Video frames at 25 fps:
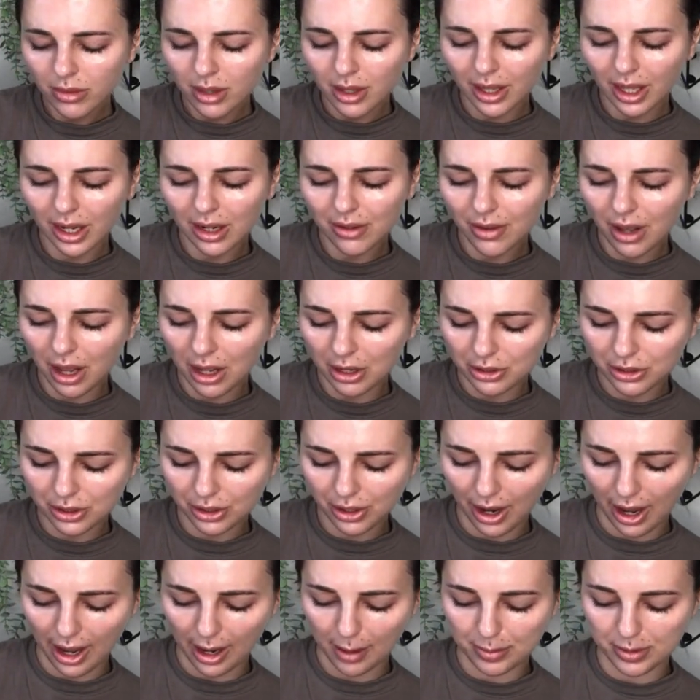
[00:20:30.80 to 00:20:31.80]
kind of
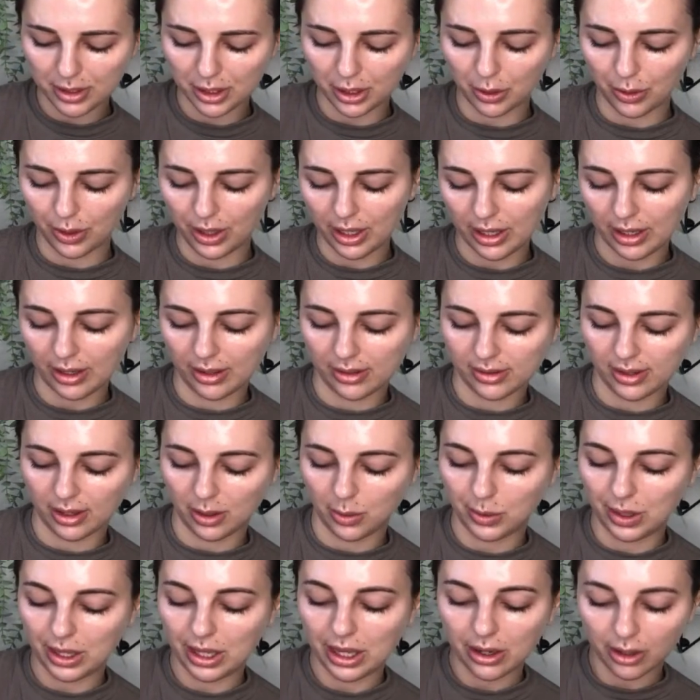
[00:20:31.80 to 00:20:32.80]
underhyped ingredients. Like
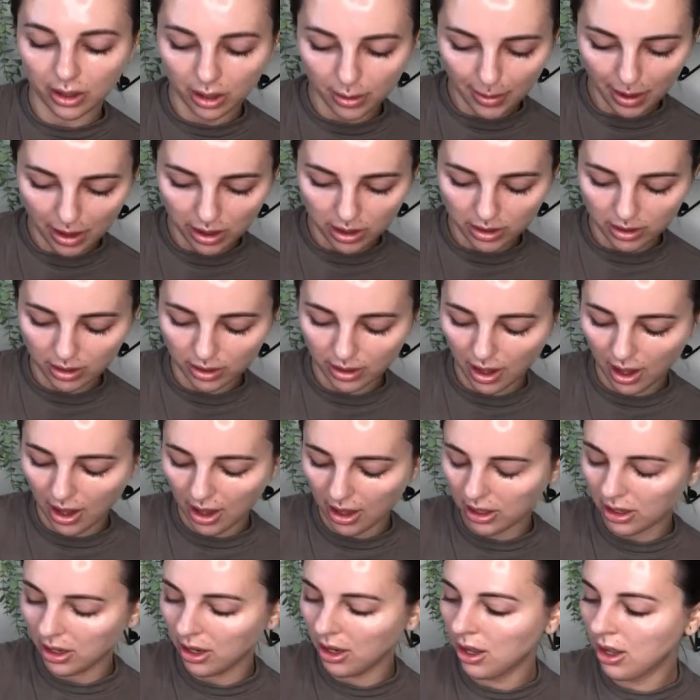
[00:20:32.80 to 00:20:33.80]
we hear about it a lot,
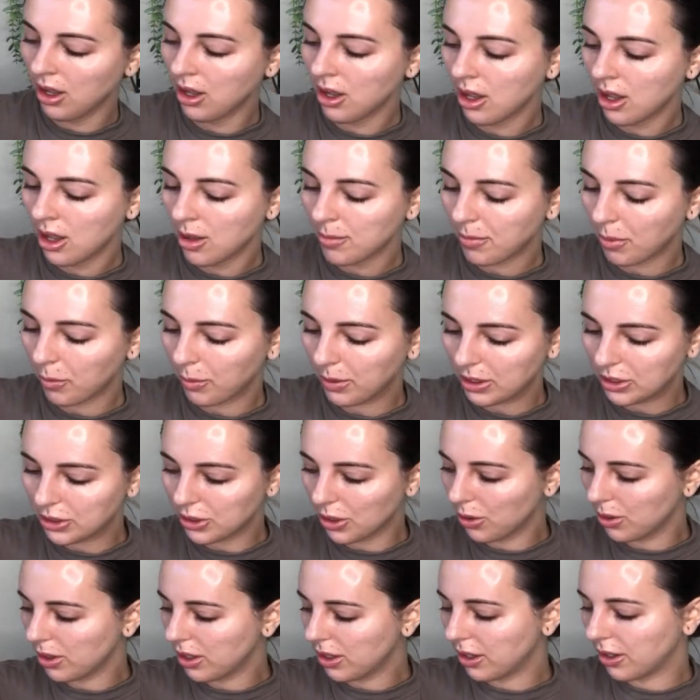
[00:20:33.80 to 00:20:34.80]
but we
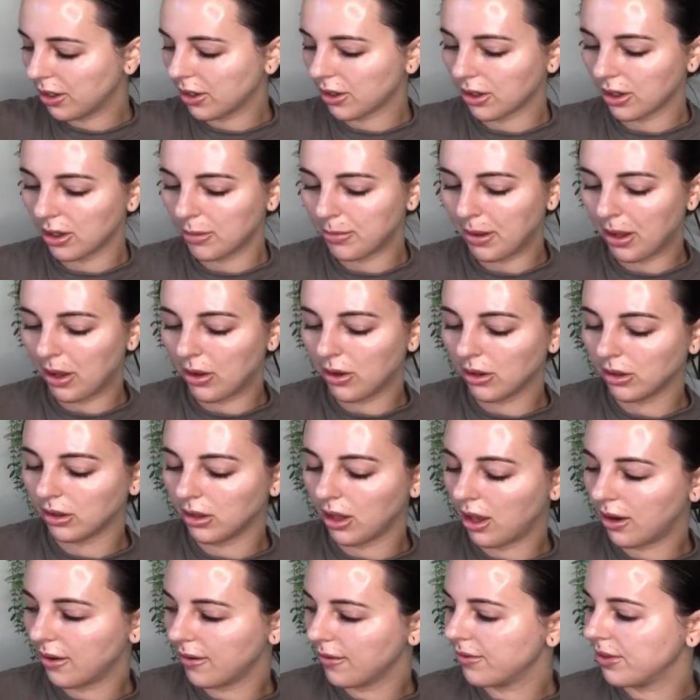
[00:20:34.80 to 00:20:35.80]
don't hear about a
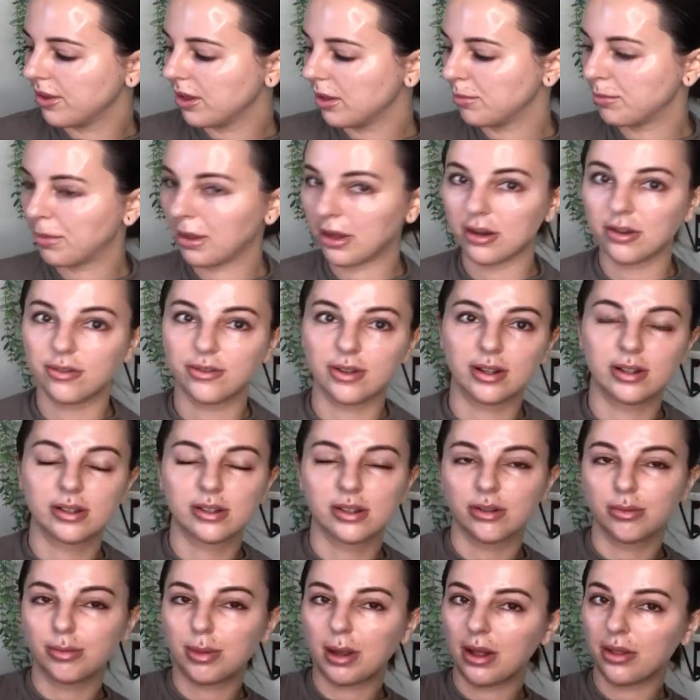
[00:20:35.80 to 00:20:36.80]
lot of the benefits
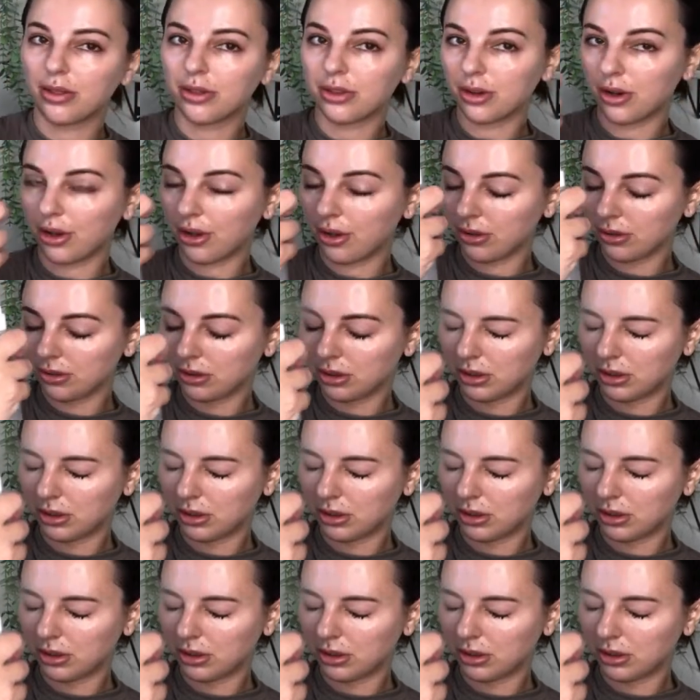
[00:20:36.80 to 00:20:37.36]
of panthenol.